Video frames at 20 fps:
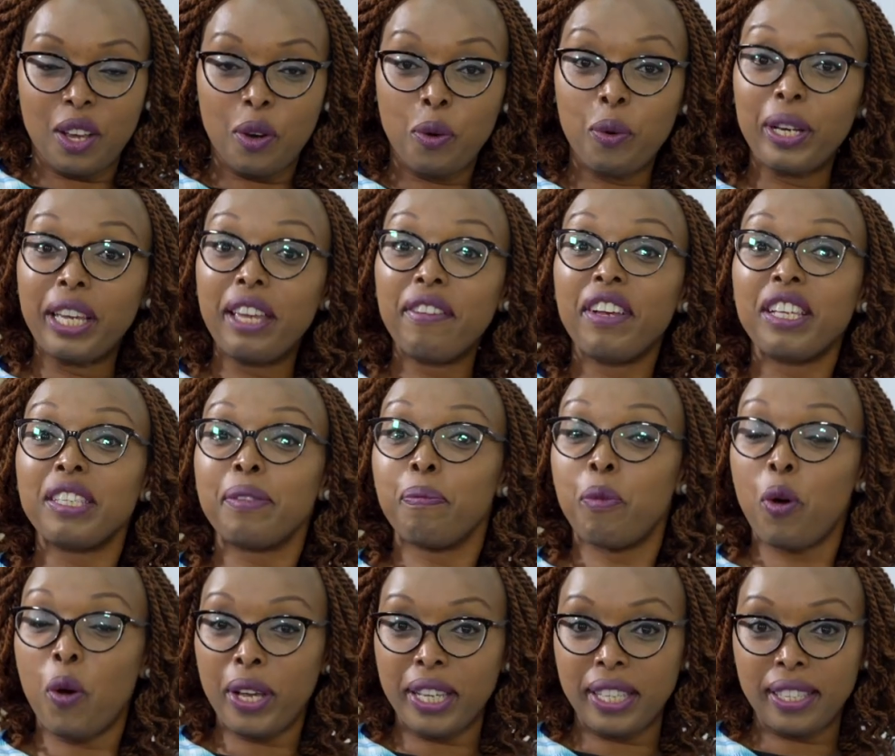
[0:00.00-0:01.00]
who will give us
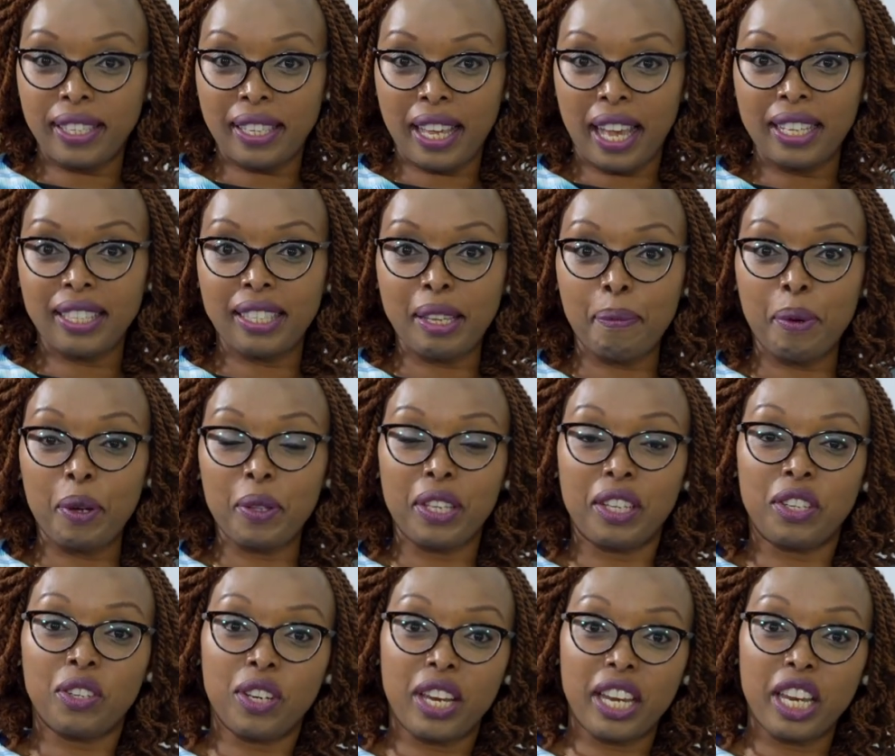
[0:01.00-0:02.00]
more insights about the
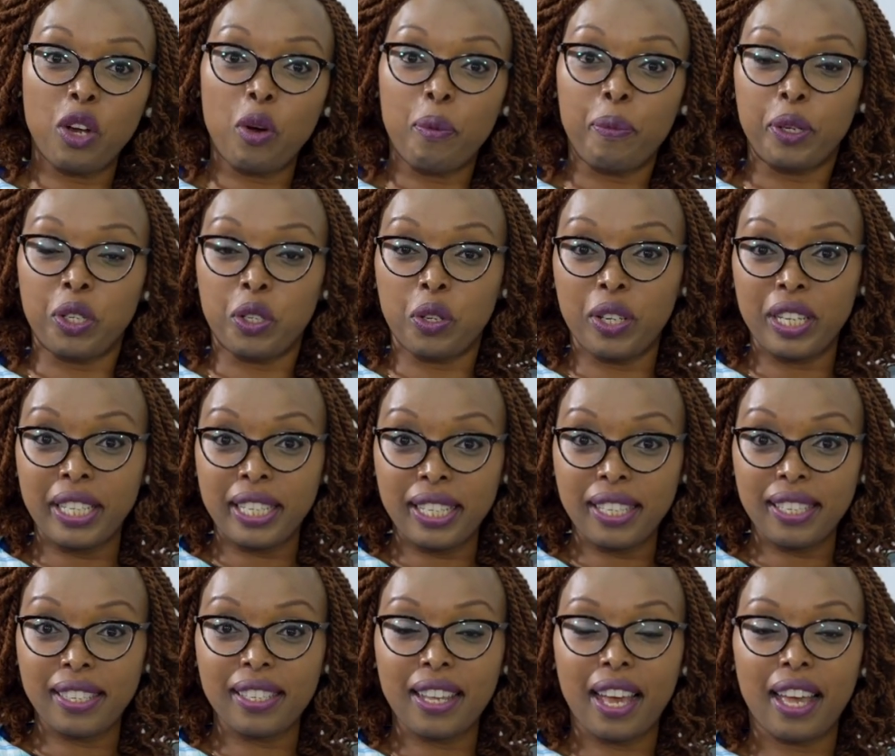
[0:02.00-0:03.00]
training
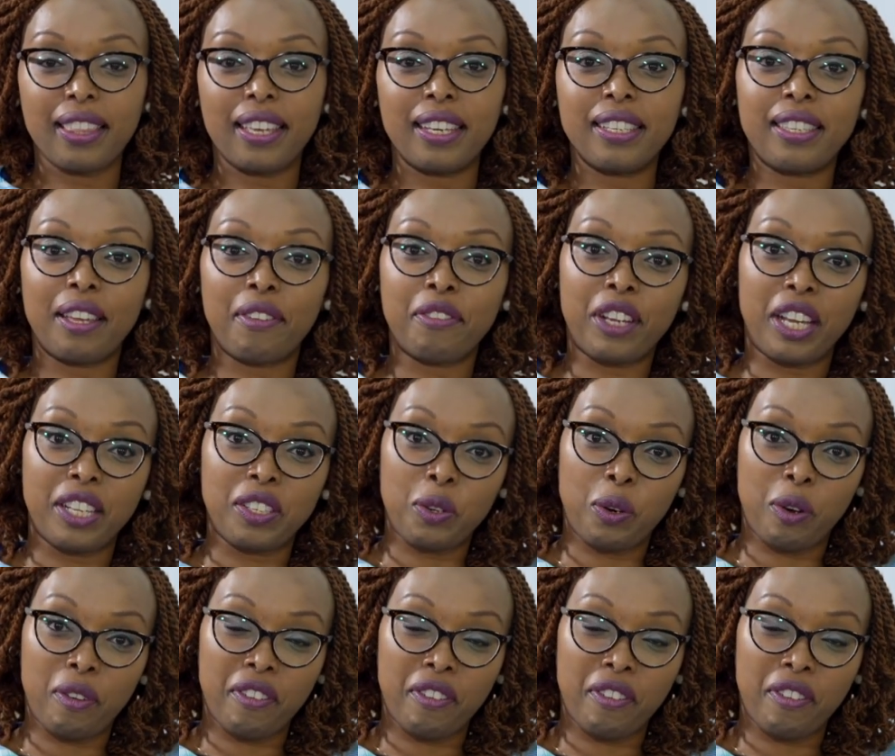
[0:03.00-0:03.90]
opportunities at the East African School of